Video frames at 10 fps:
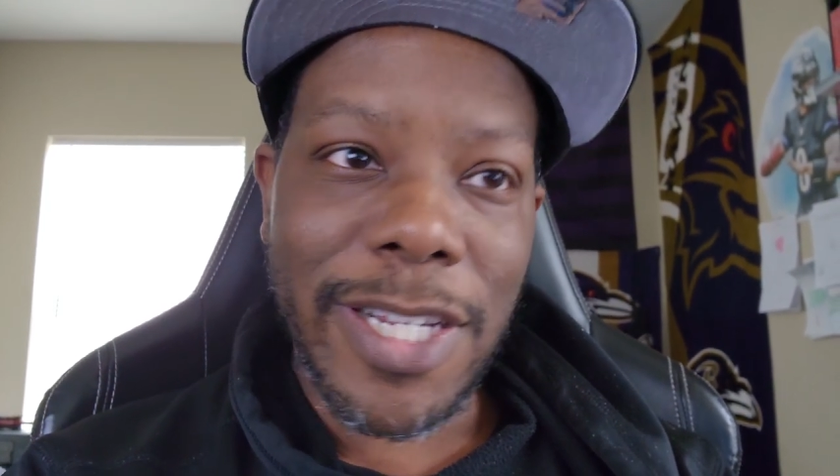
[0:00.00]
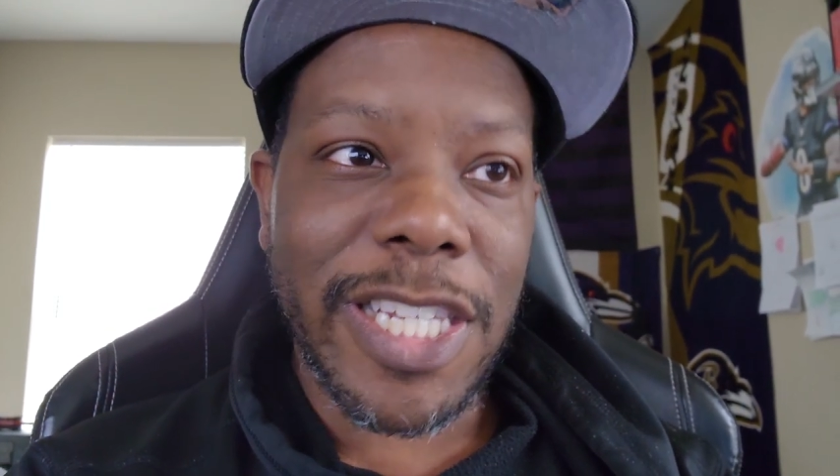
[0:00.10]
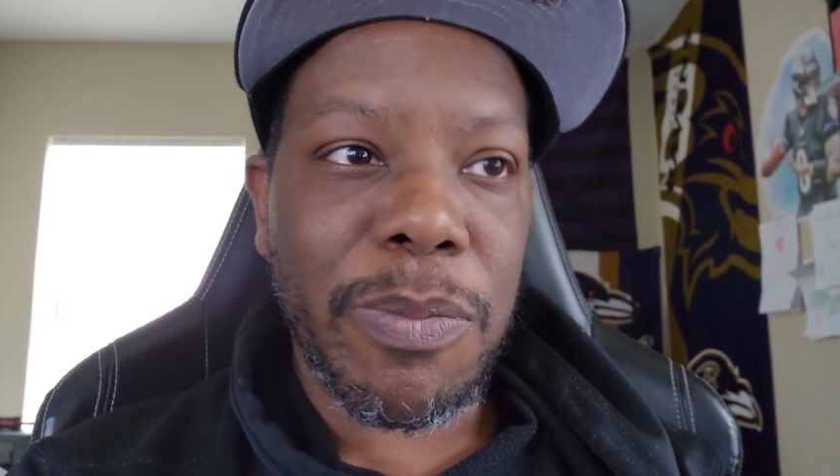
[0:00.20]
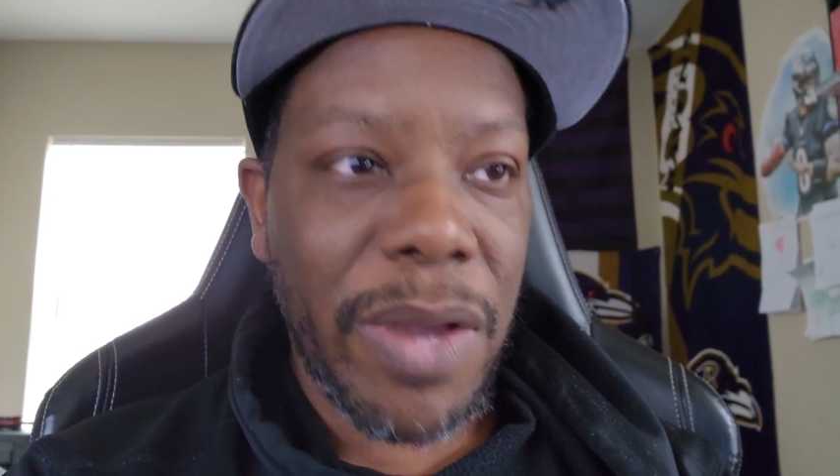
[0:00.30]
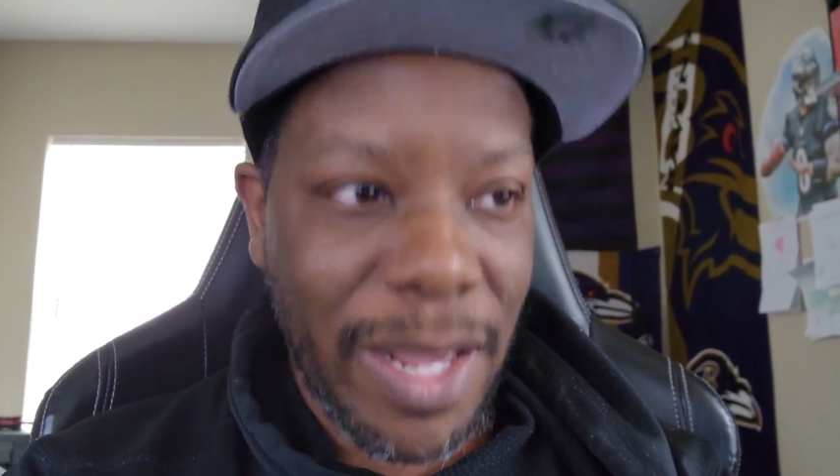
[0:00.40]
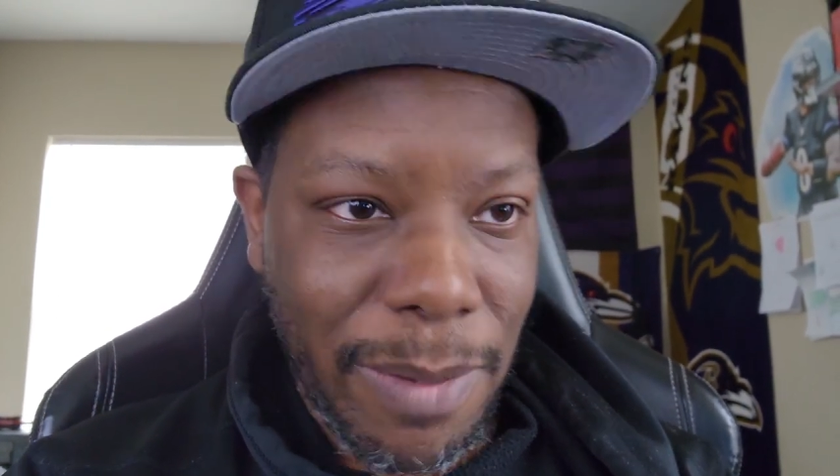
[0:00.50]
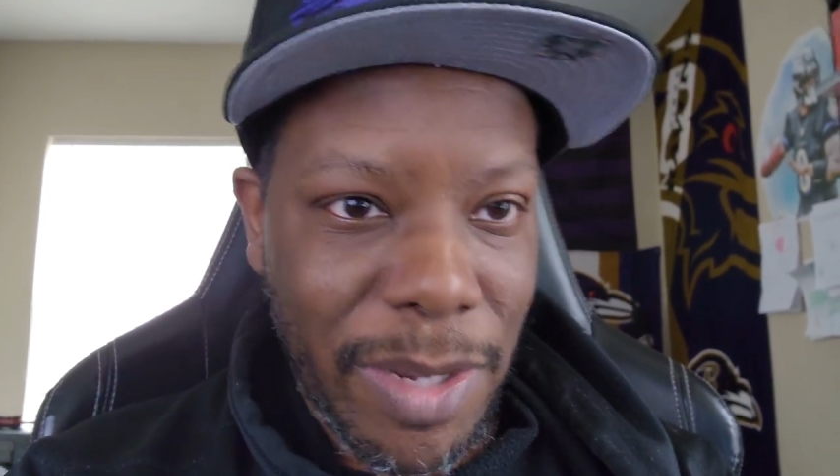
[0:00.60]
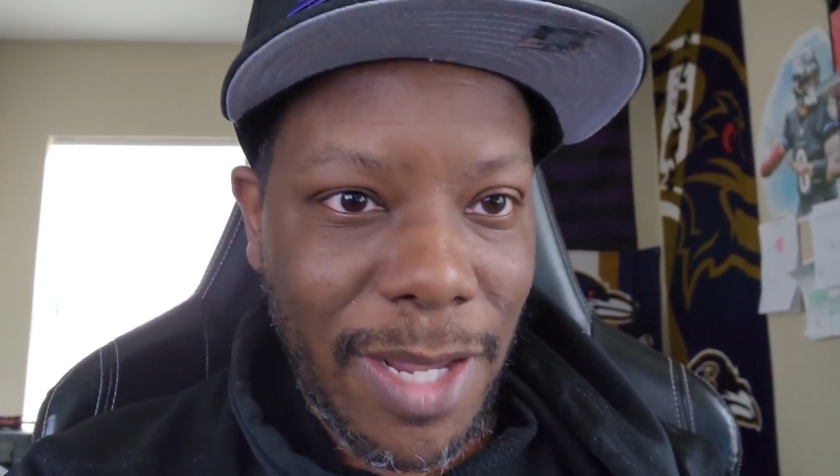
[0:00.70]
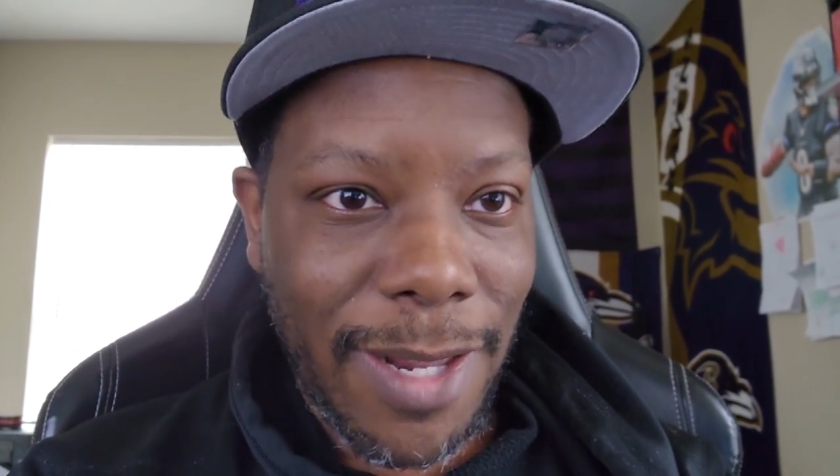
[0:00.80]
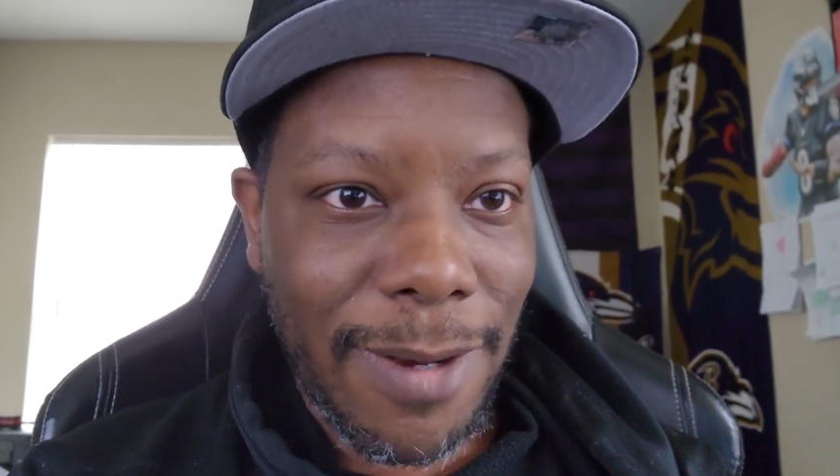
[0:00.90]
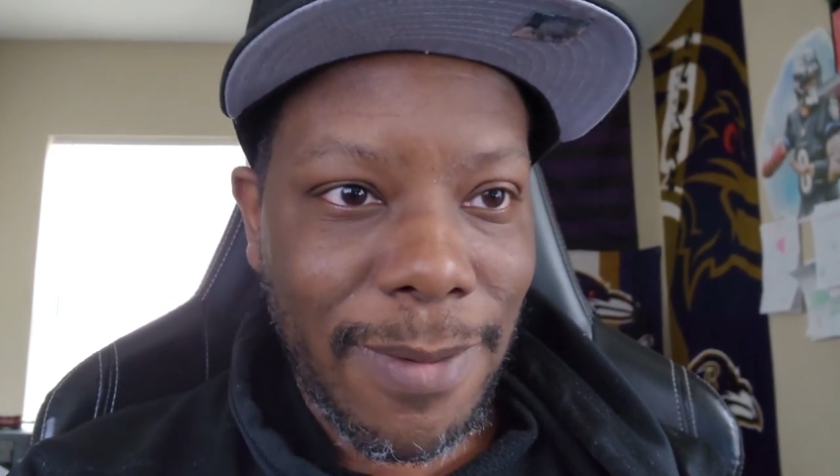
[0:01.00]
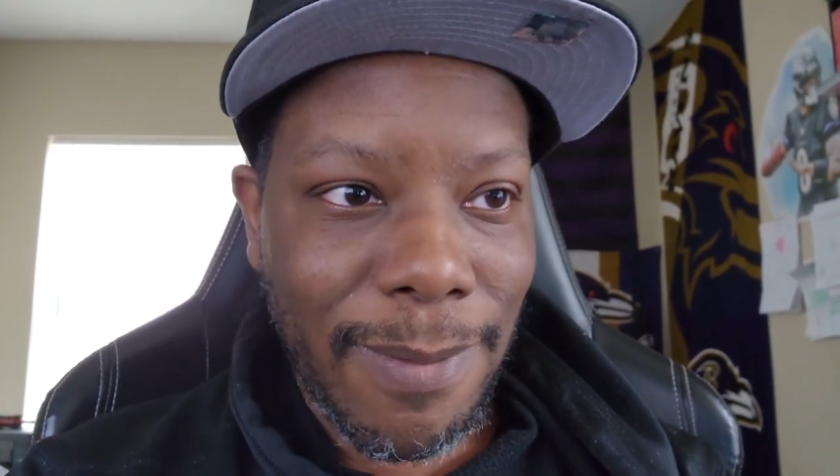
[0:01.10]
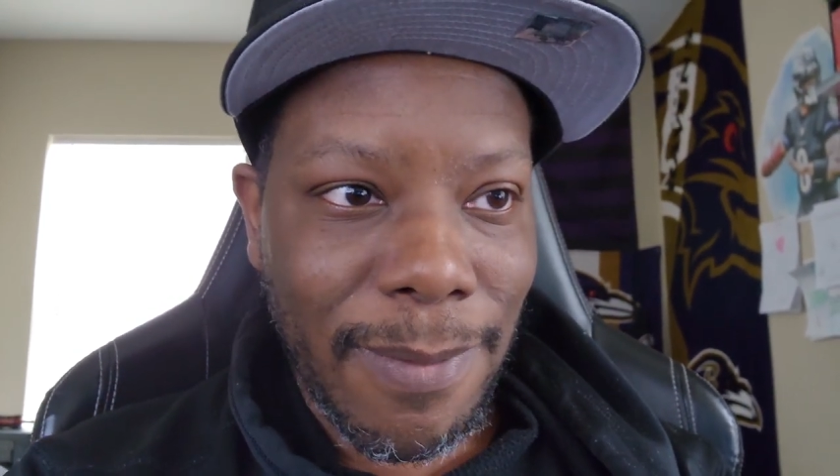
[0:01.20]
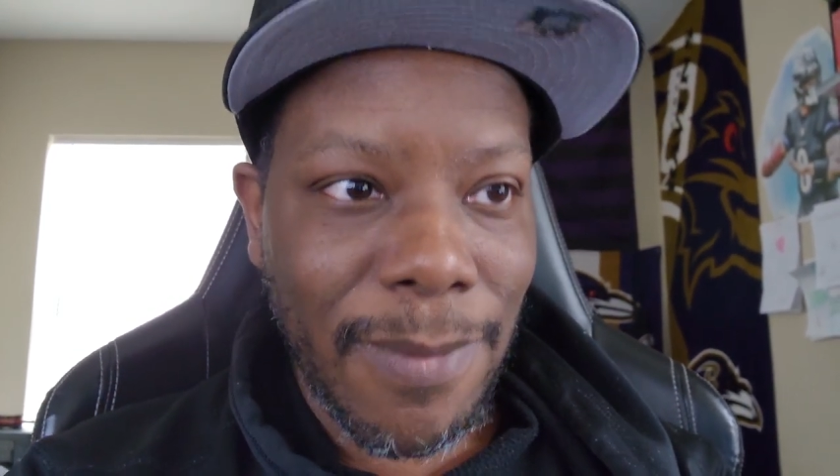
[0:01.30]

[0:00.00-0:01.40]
Just pay the man.